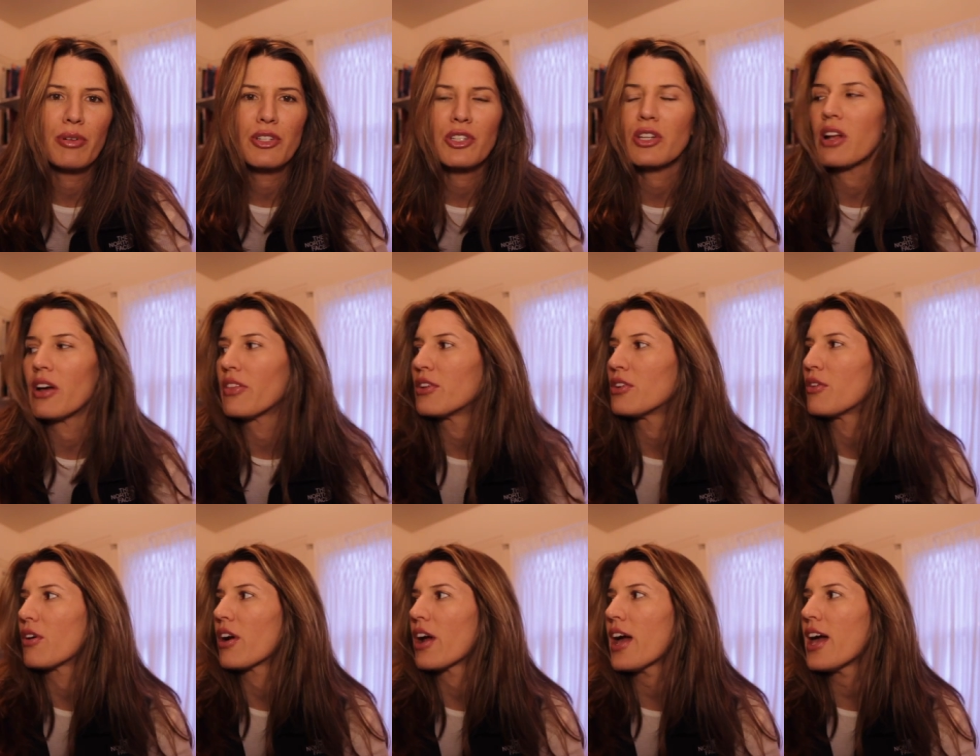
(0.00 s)
pushing on the
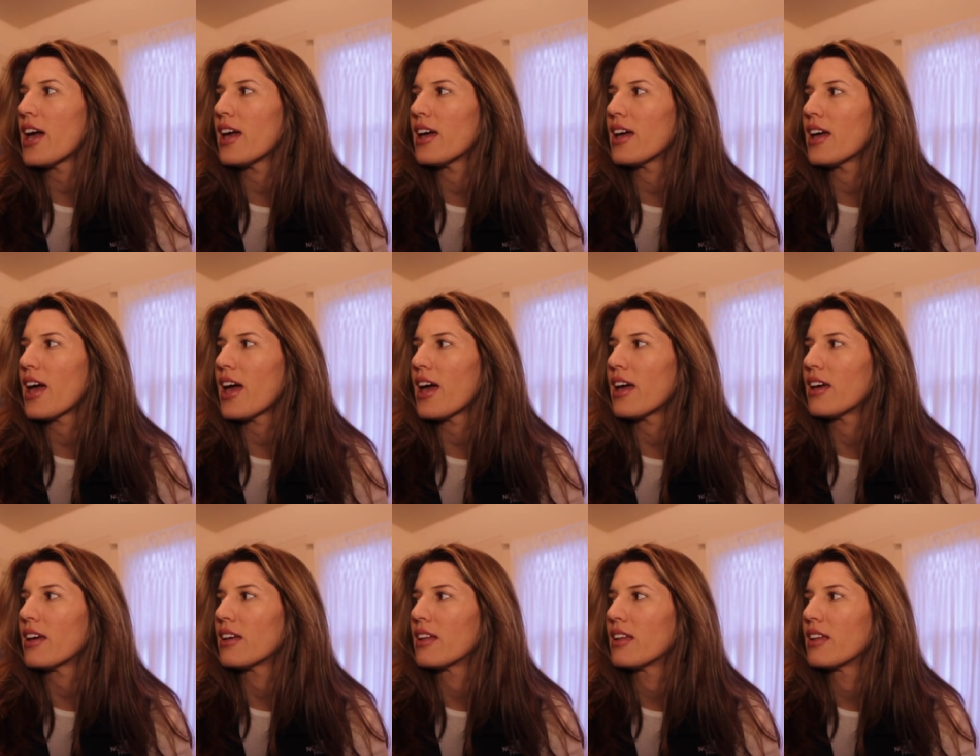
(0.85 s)
door.
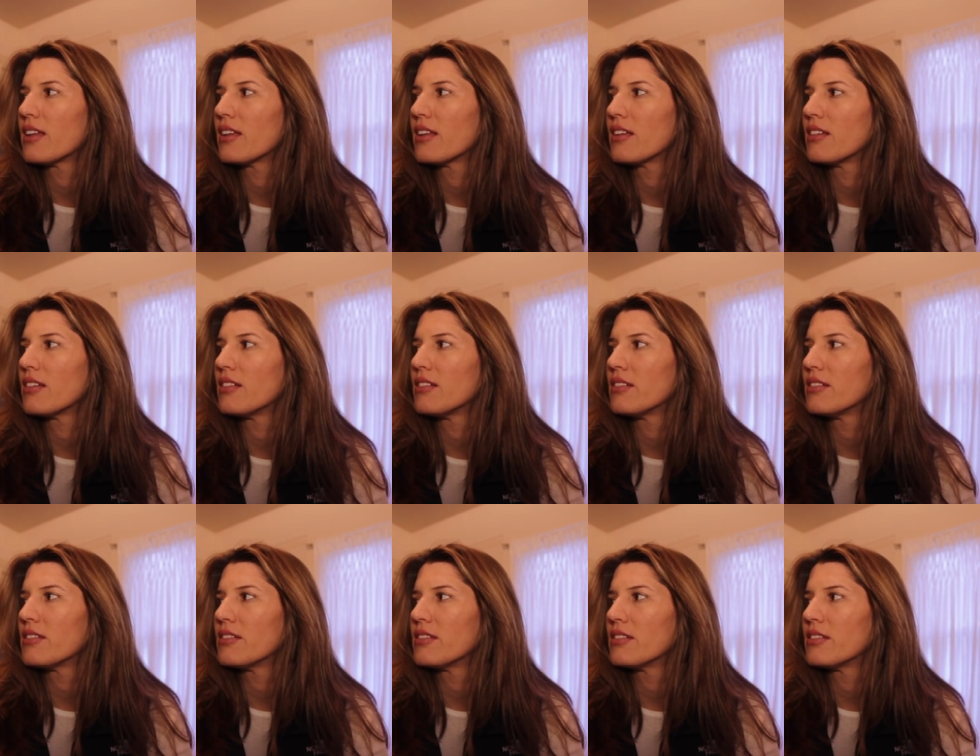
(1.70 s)
Hey,
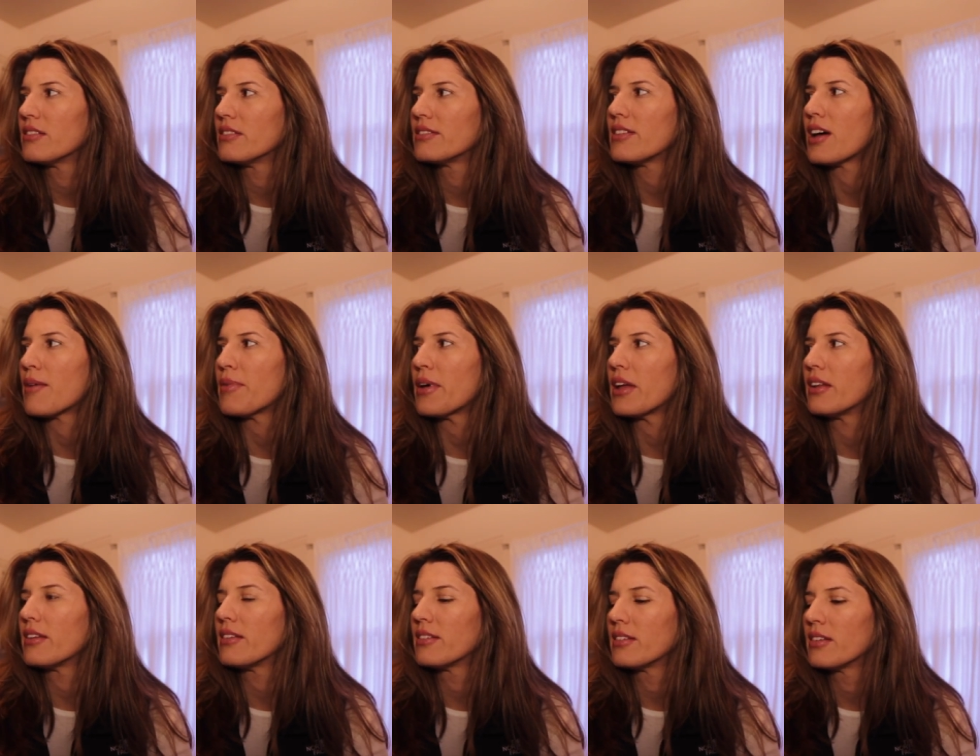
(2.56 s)
stop
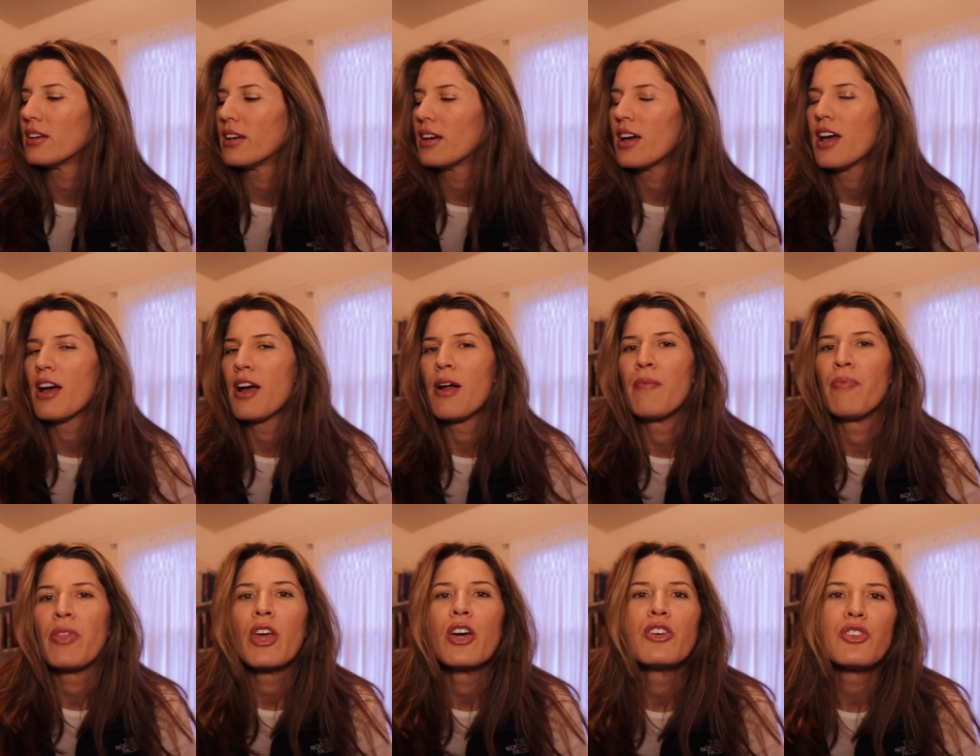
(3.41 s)
it.
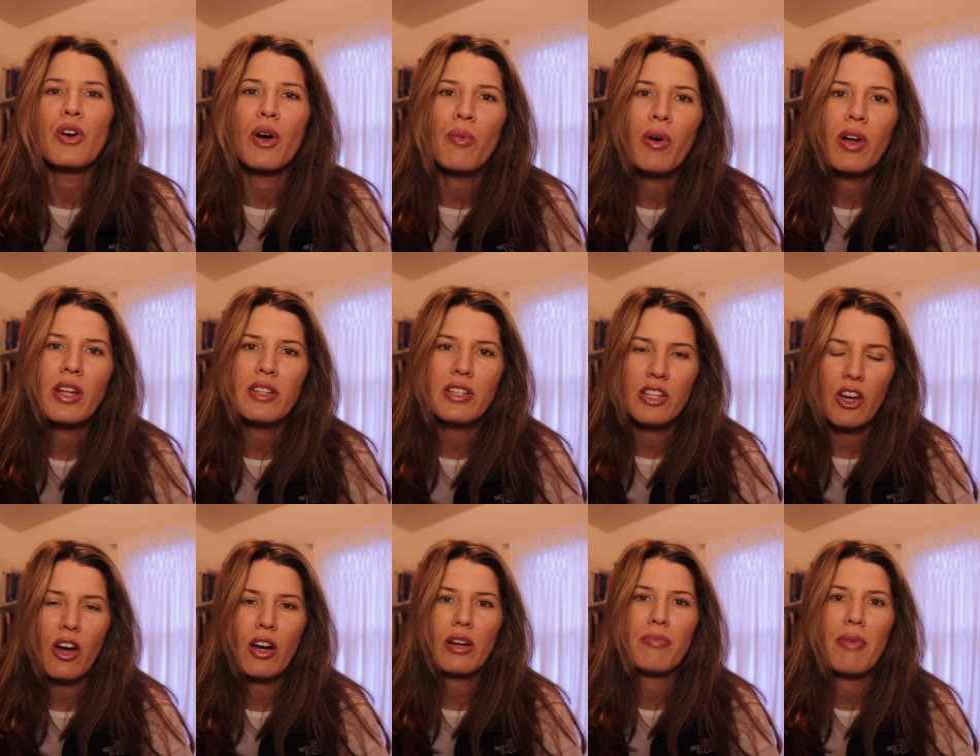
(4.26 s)
So I wanted to
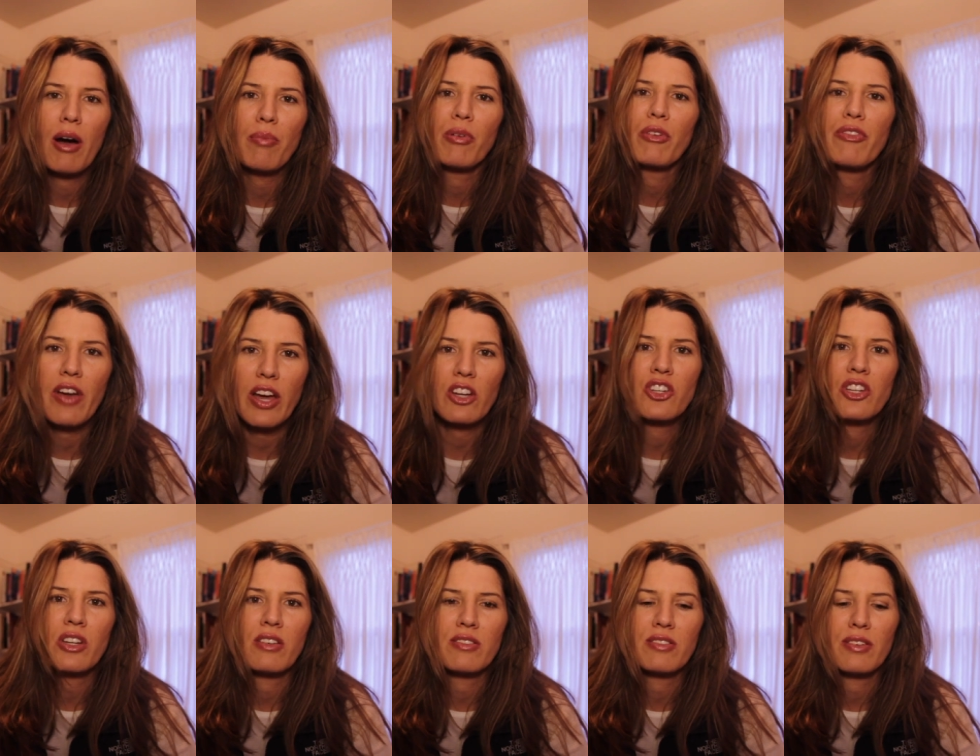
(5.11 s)
talk about
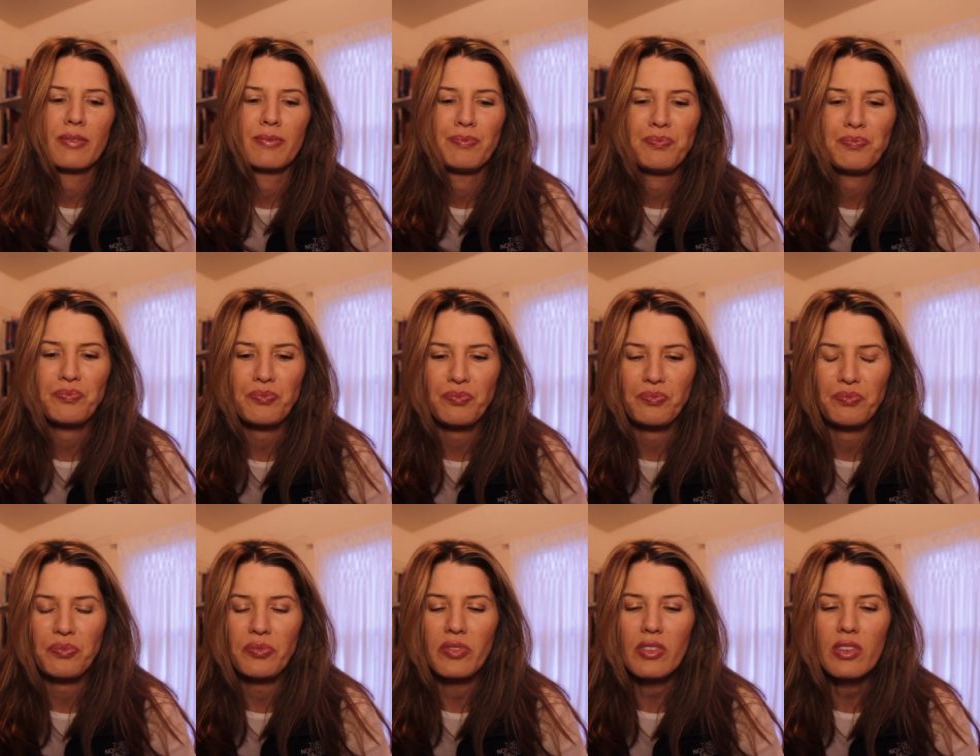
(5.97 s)
perfectionism
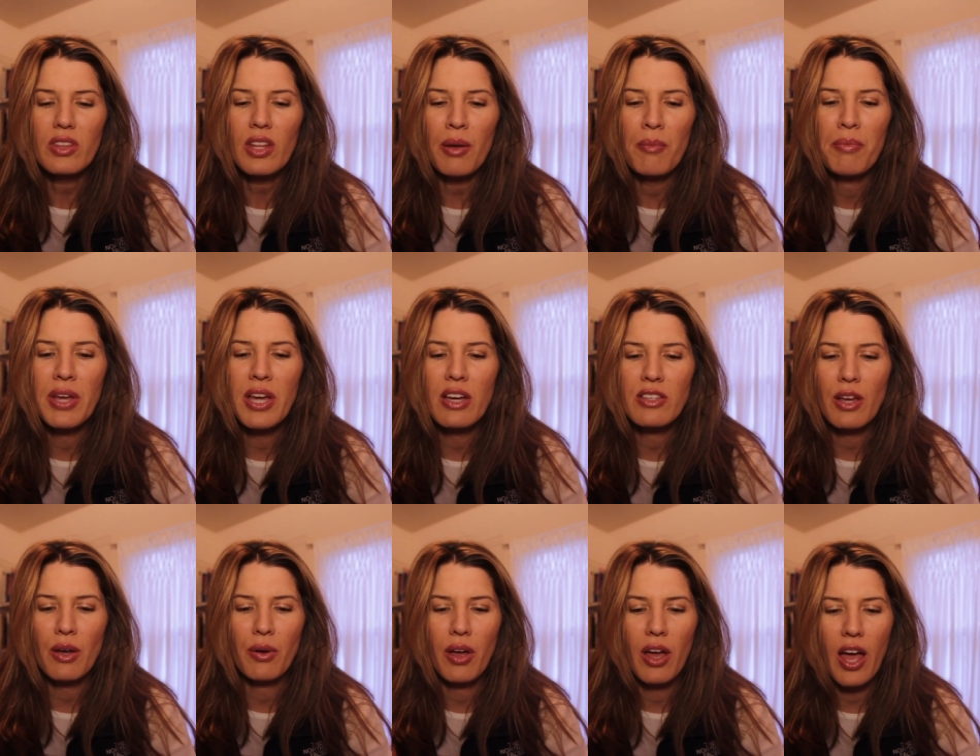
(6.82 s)
because
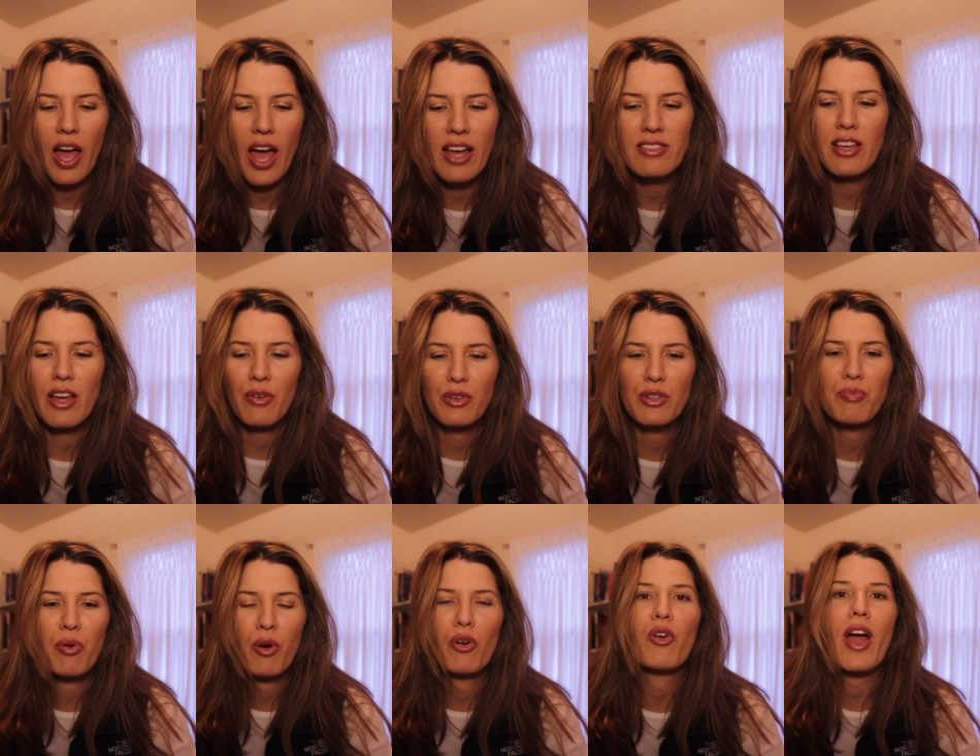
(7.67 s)
as I was
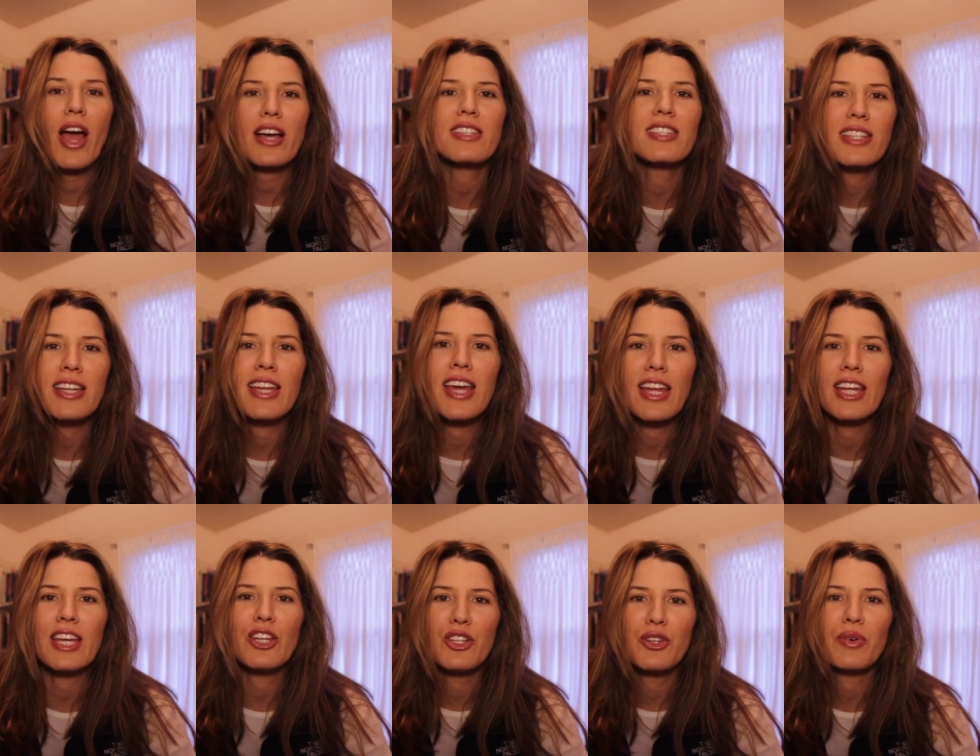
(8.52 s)

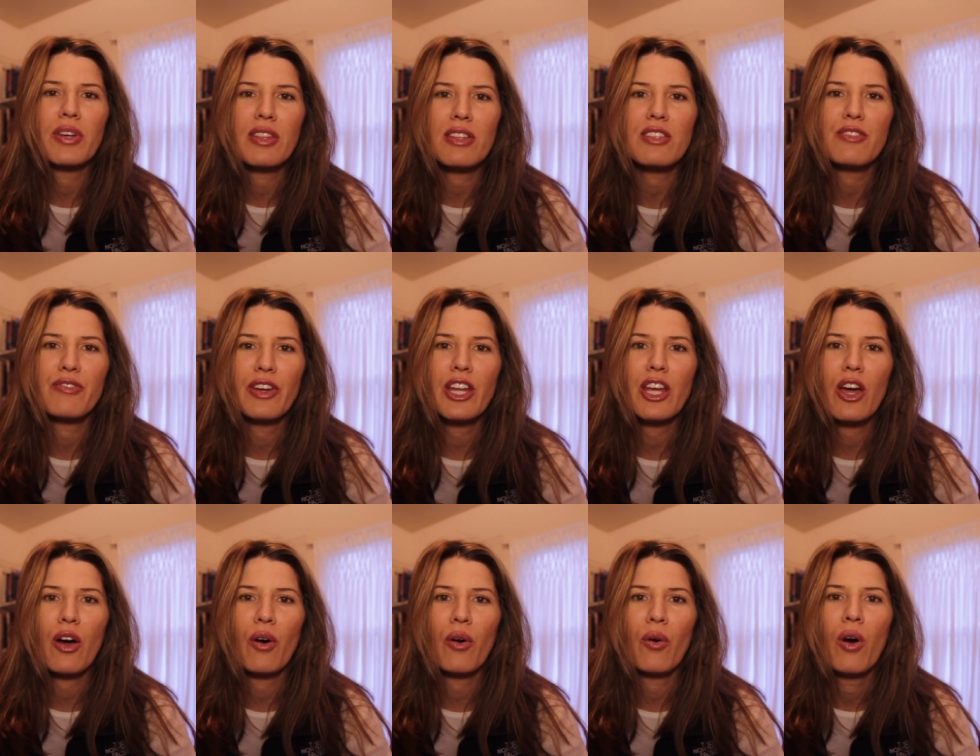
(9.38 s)
procrastinating doing this
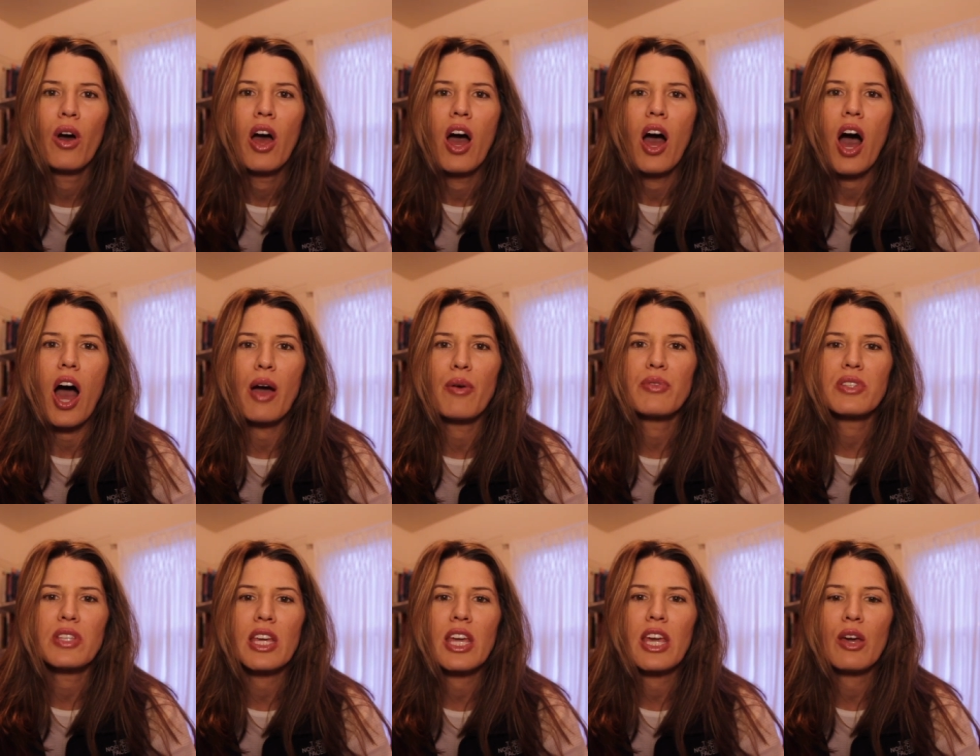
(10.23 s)
video, I
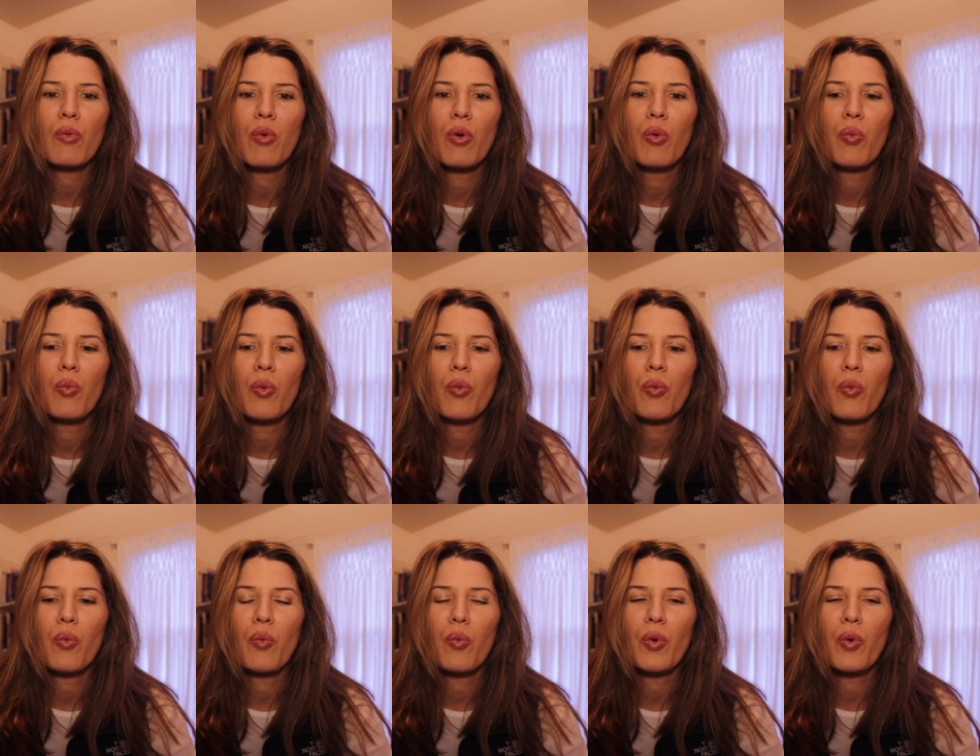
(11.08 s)
was thinking, well,